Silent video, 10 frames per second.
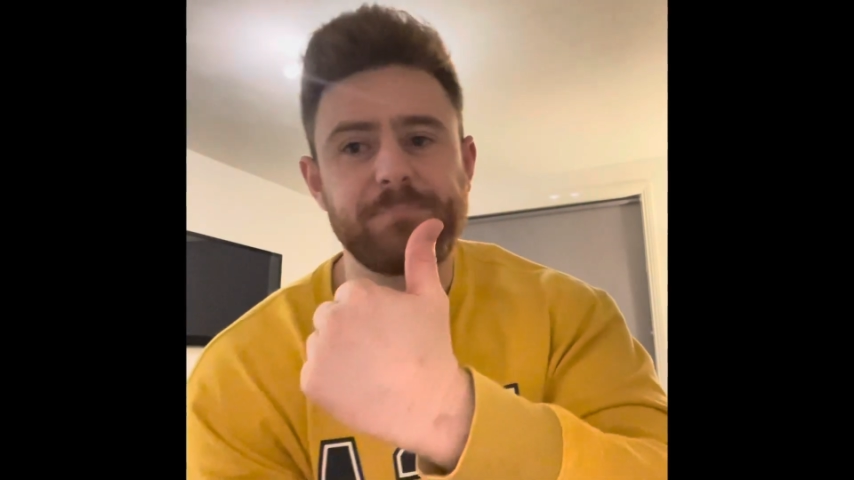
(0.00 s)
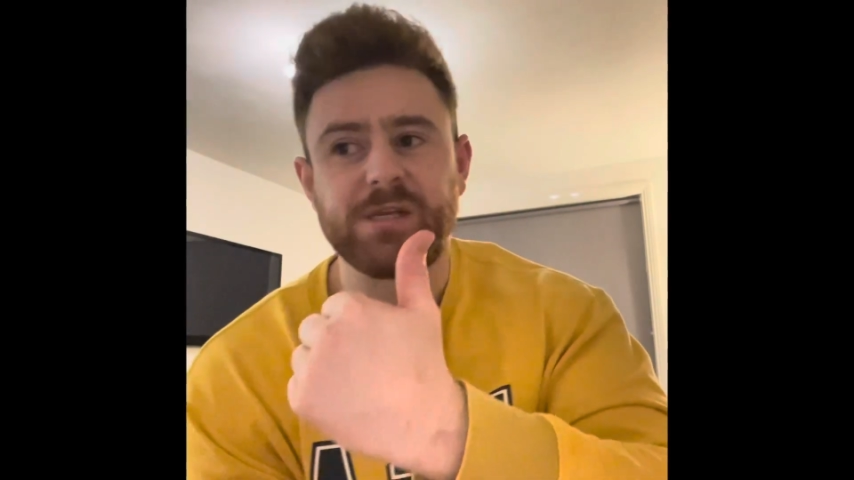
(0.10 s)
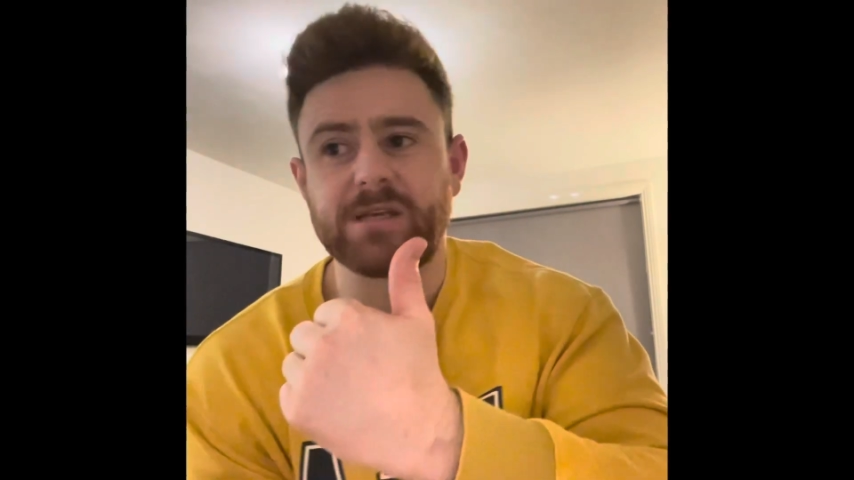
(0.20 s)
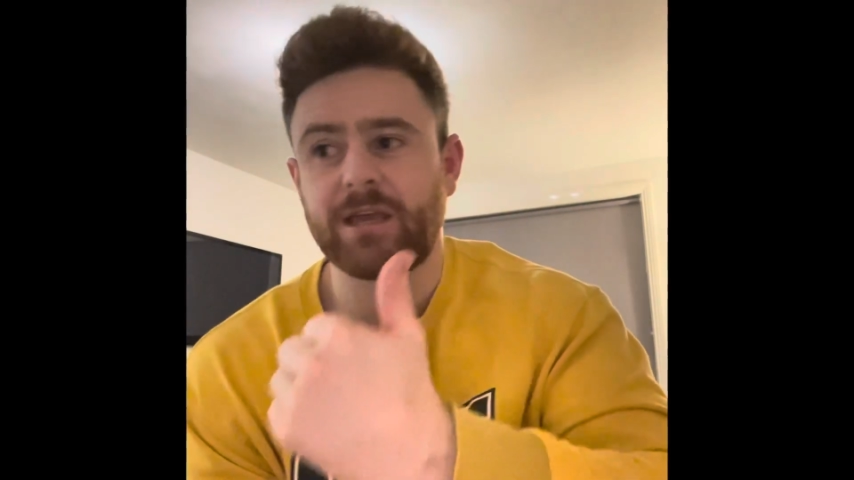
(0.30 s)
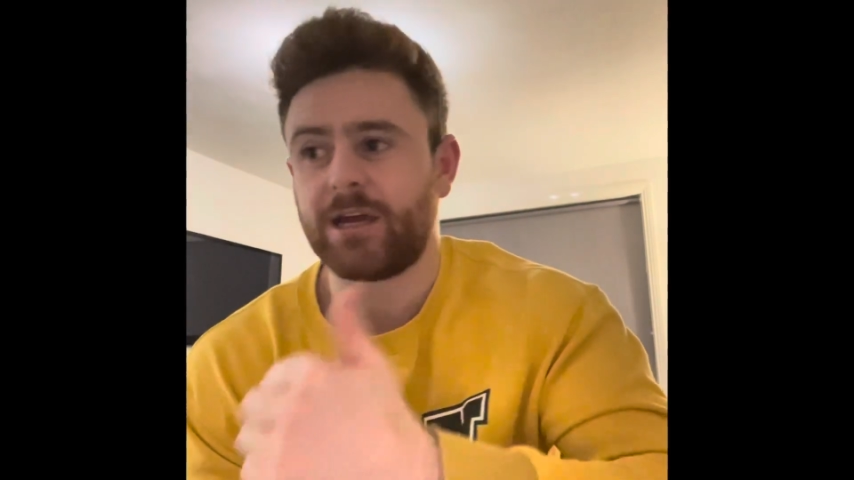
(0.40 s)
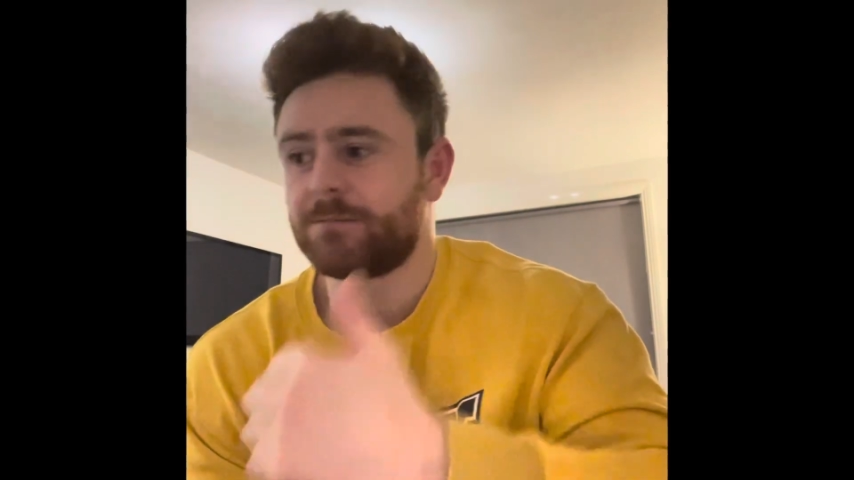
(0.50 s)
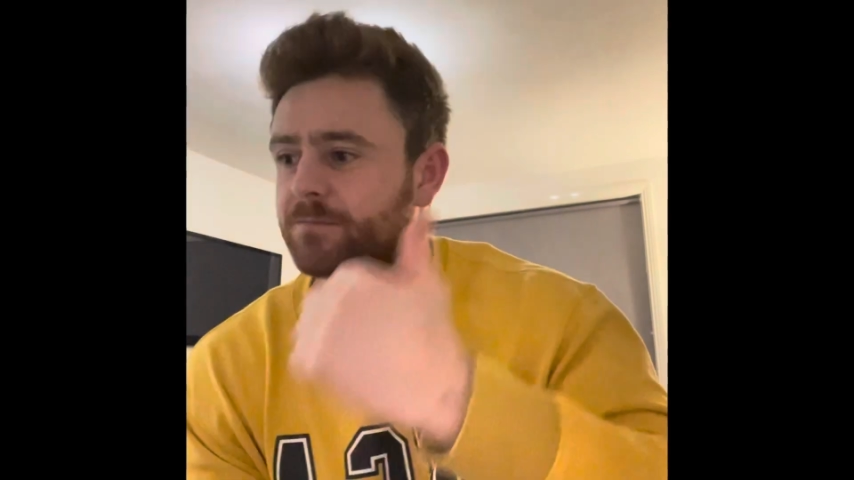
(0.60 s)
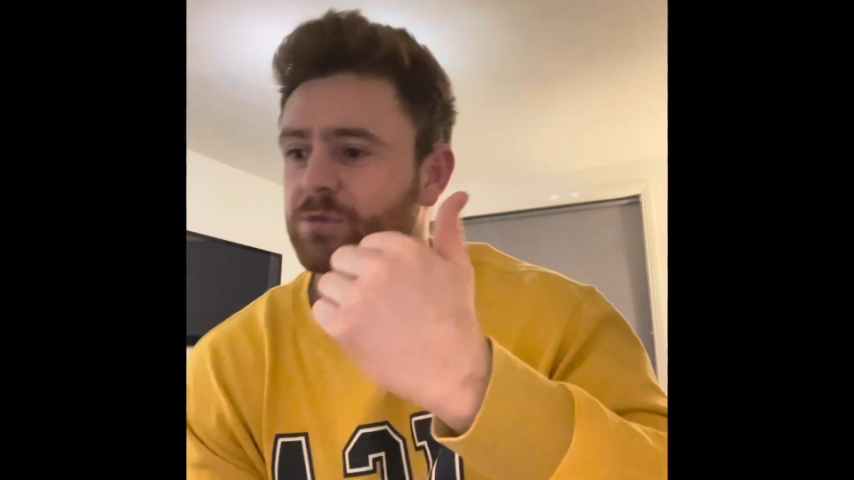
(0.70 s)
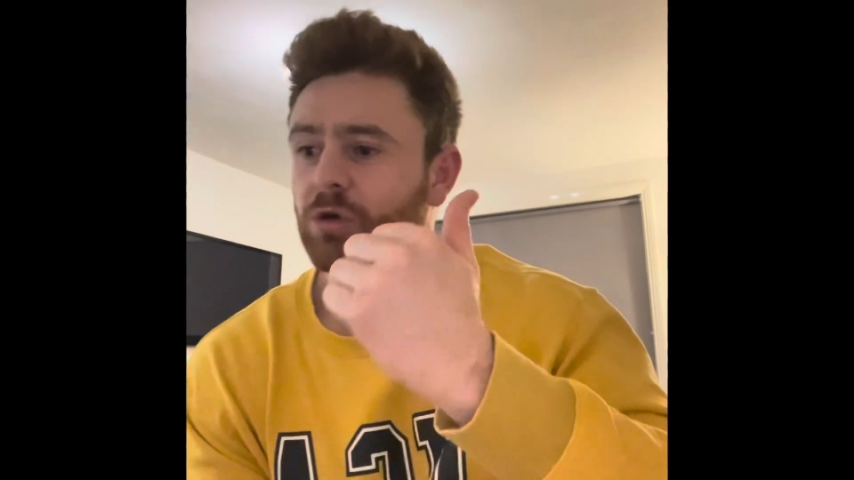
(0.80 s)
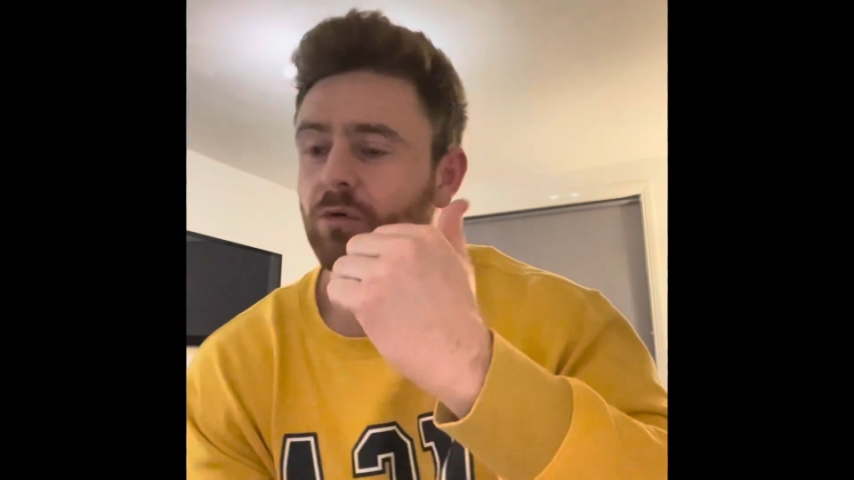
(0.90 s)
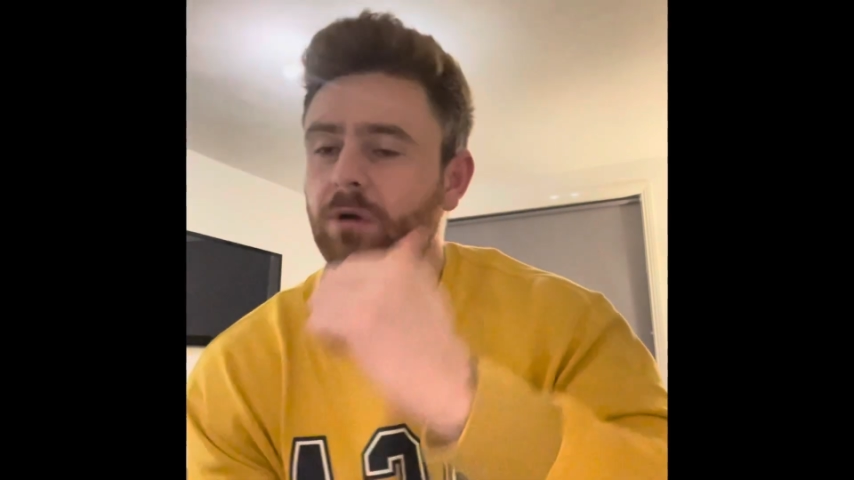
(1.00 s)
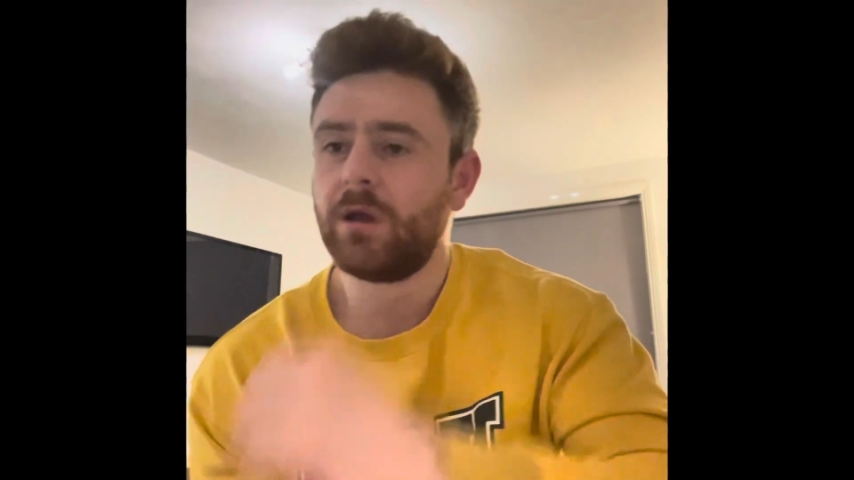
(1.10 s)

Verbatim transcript: piece of kit. So